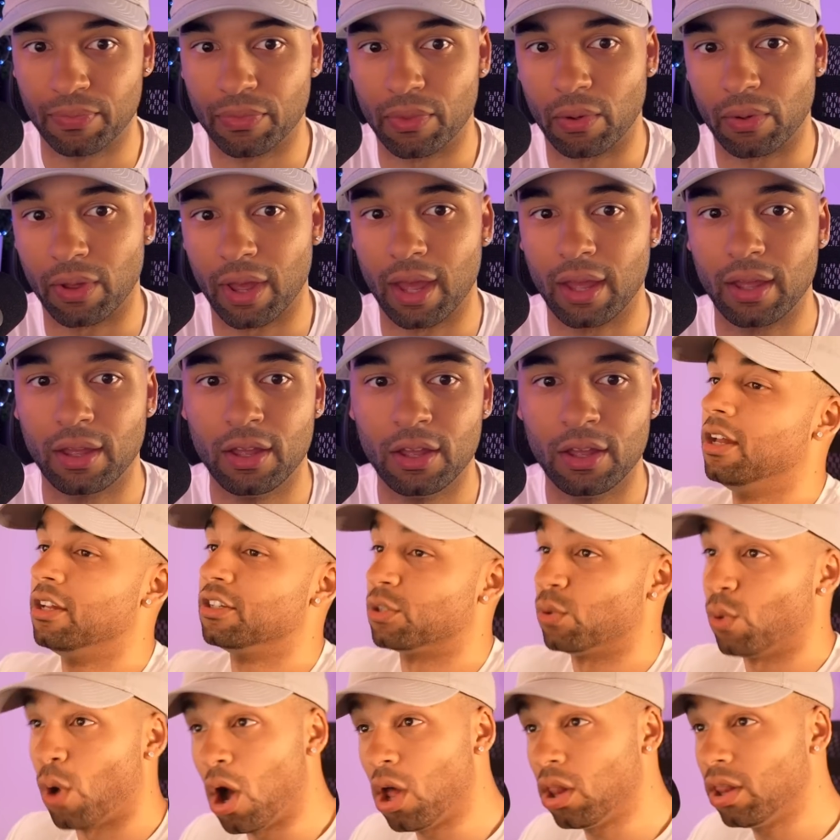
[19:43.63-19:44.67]
Okay.
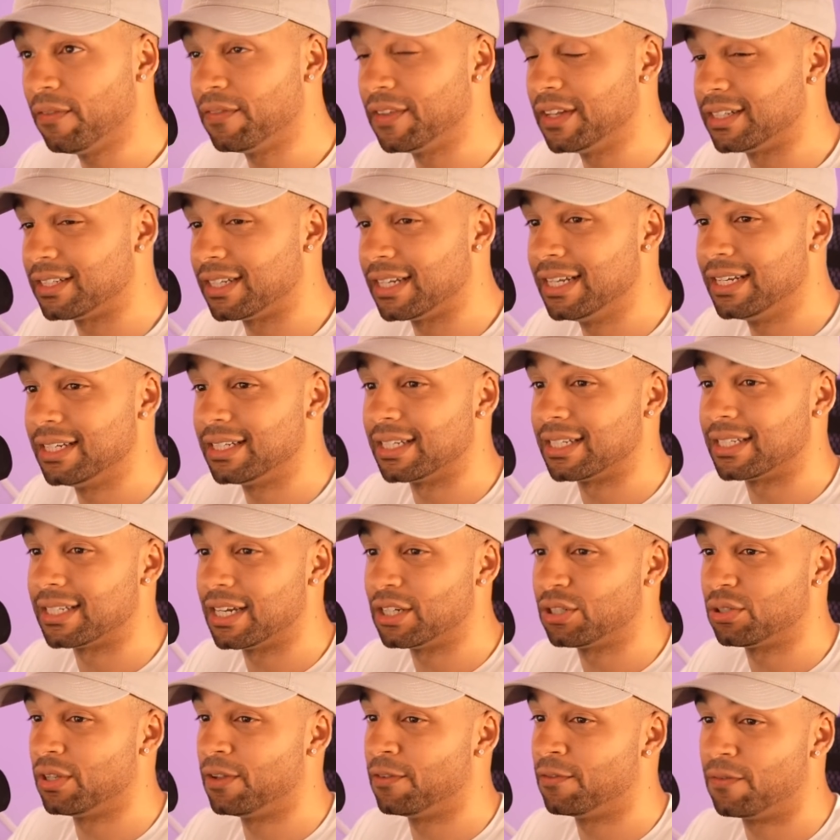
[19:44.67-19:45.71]
So all of this is
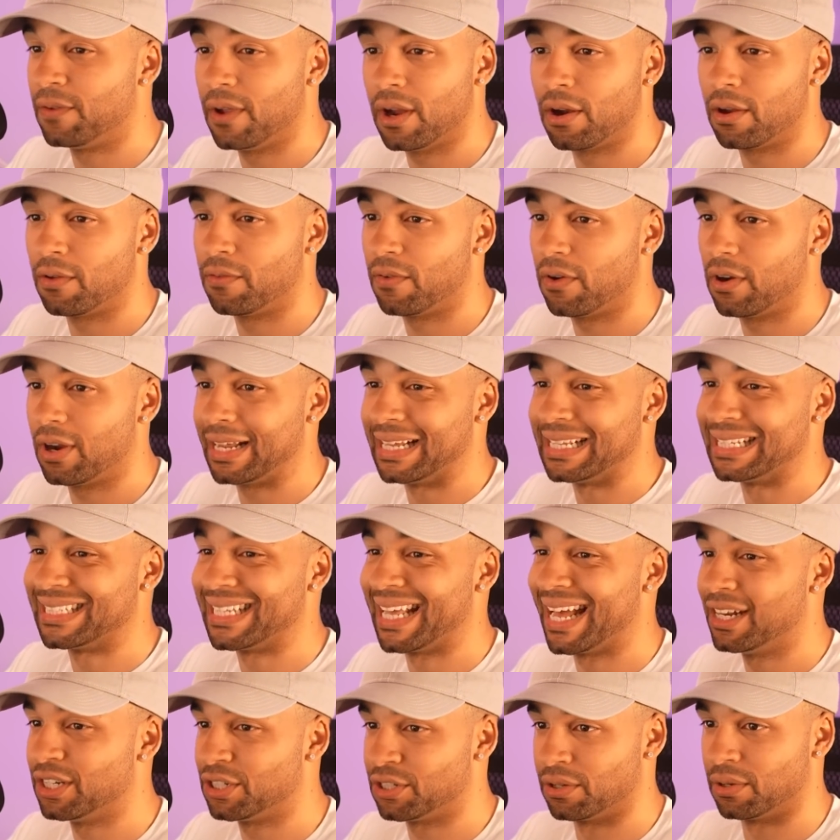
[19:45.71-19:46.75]
essentially very, very
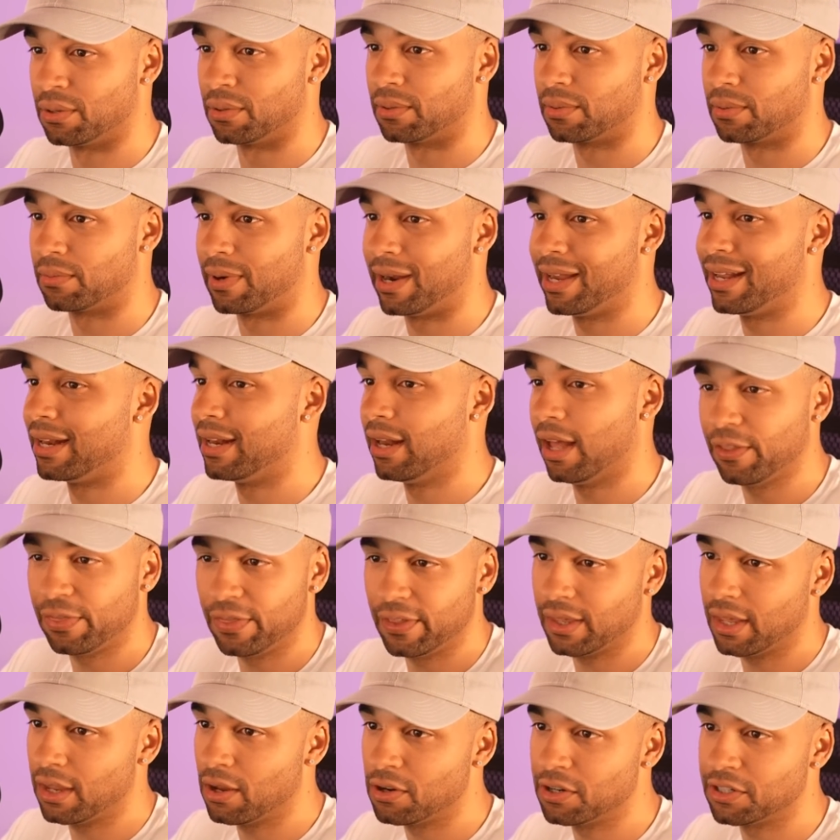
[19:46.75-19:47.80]
intentional, right?
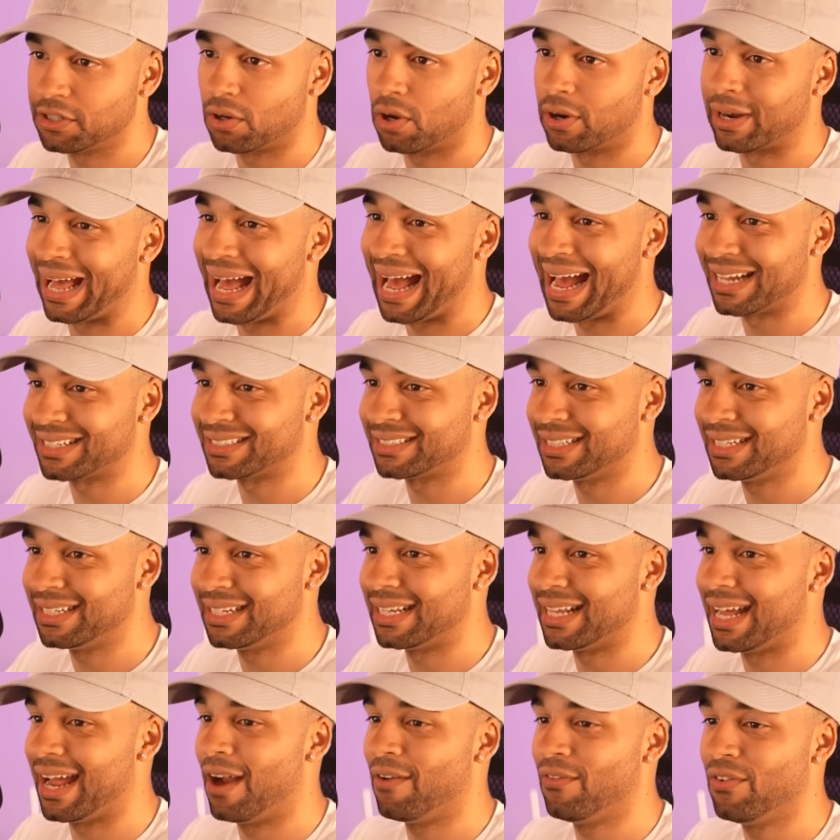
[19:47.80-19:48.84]
Nothing here is on accident.
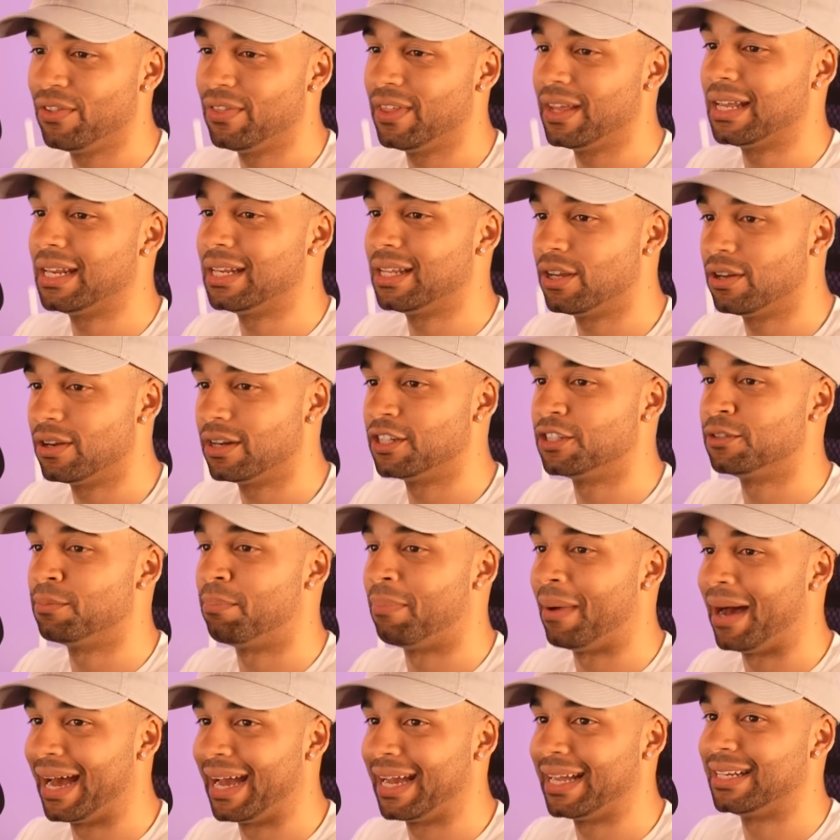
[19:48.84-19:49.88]
Everything in here is
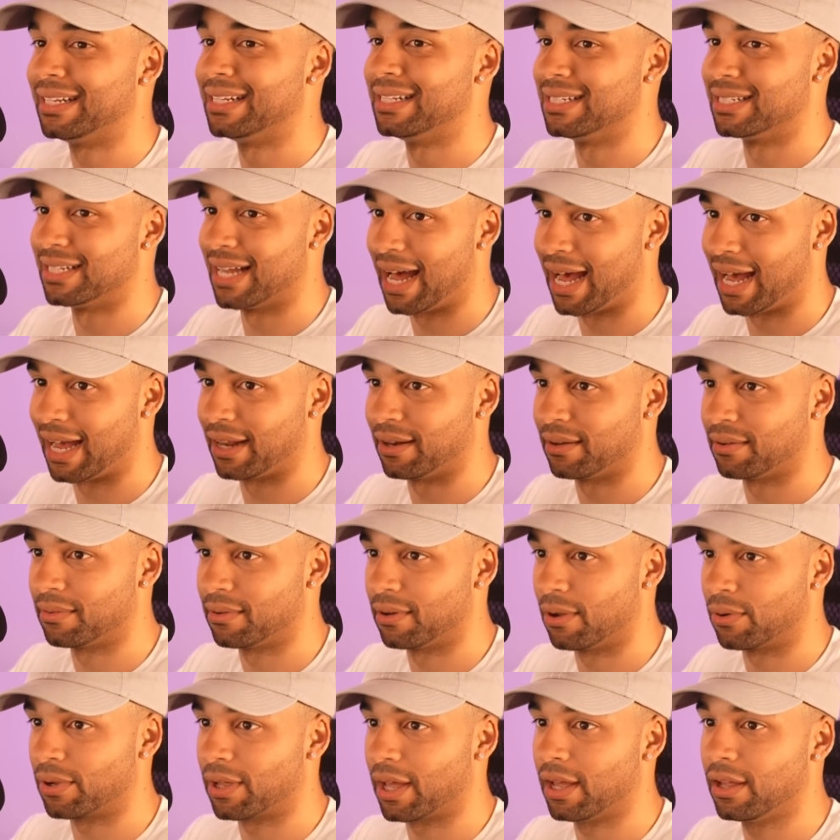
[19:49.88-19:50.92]
by design.
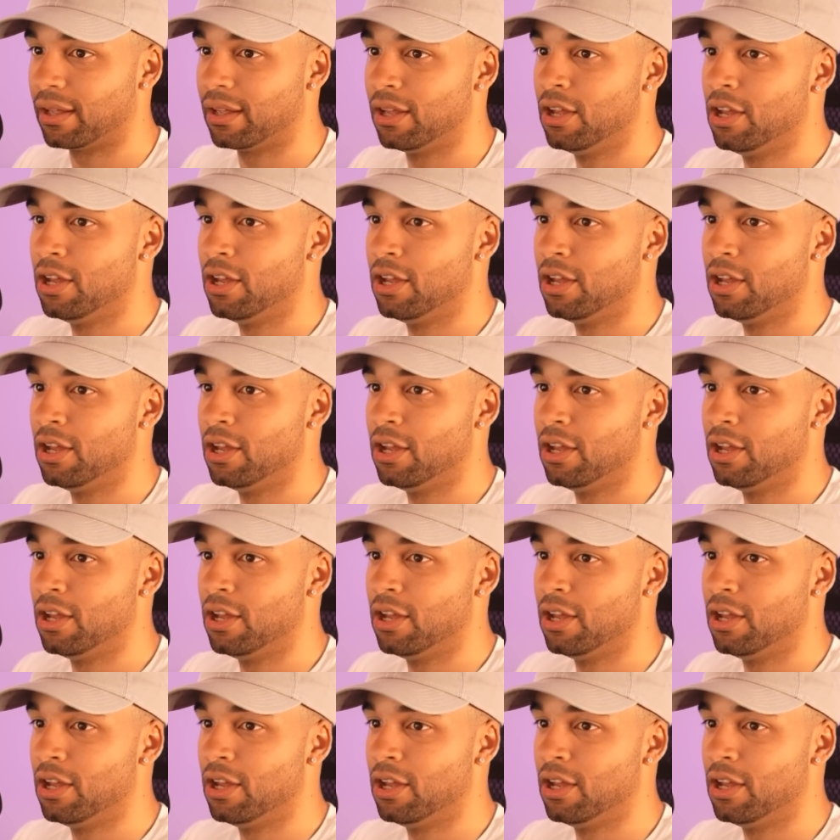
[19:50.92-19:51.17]
Okay.